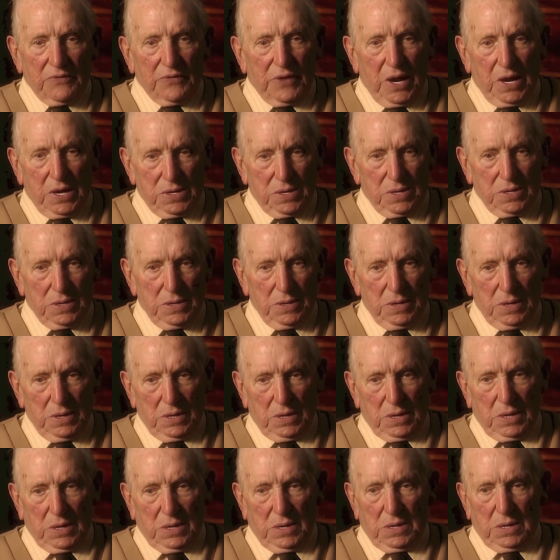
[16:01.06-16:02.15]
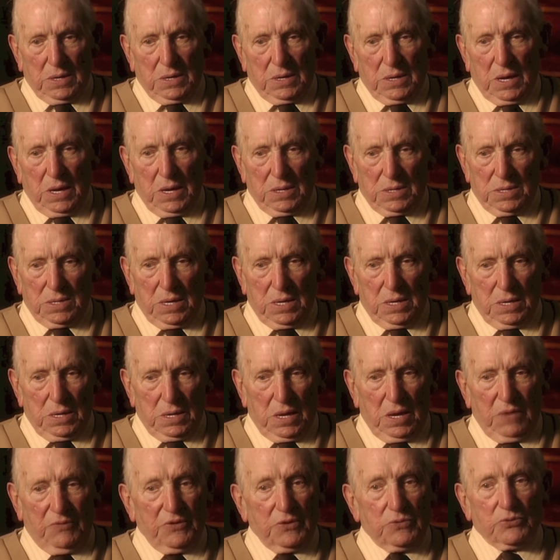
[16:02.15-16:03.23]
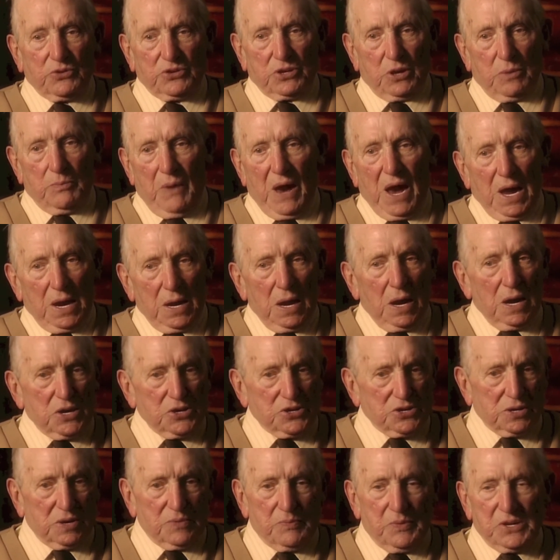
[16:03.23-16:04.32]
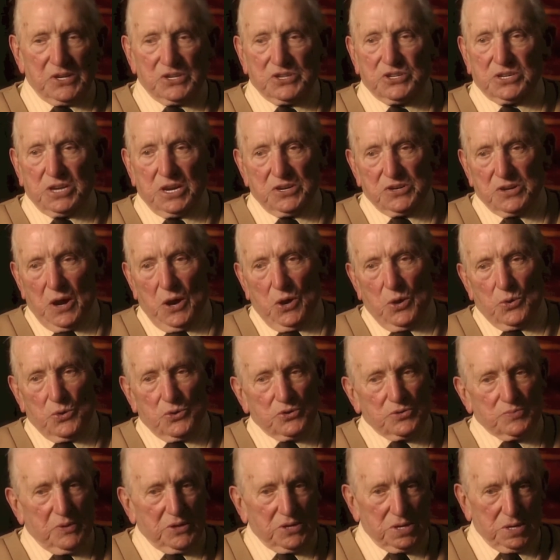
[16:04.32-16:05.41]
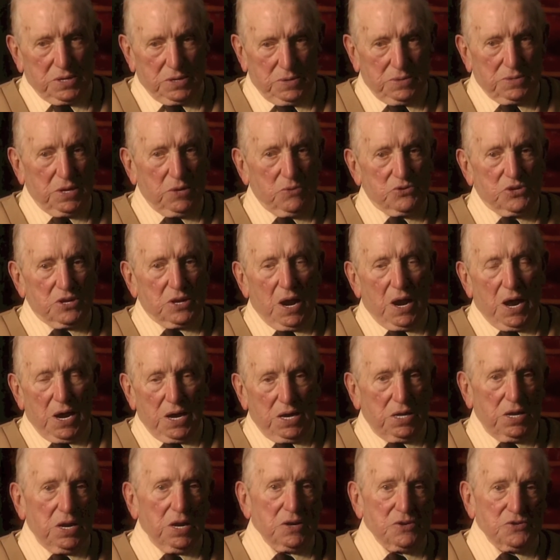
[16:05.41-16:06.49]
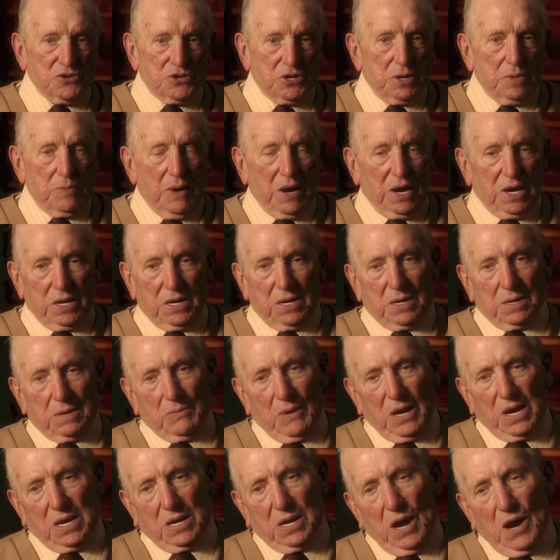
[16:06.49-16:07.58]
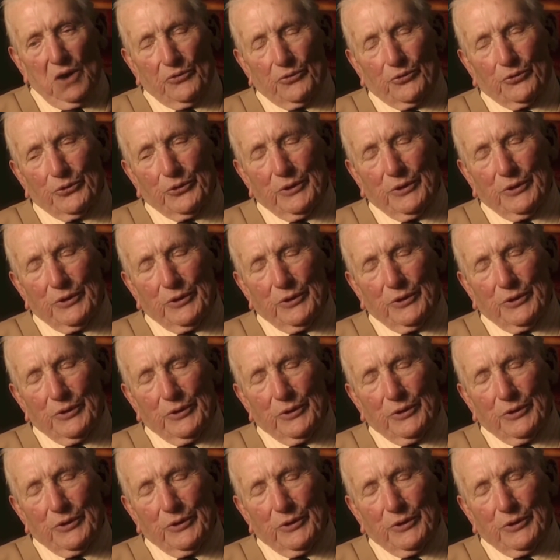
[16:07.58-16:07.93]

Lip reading: that. And if it was a man, I should have punched his nose, but she was a lady and she made off.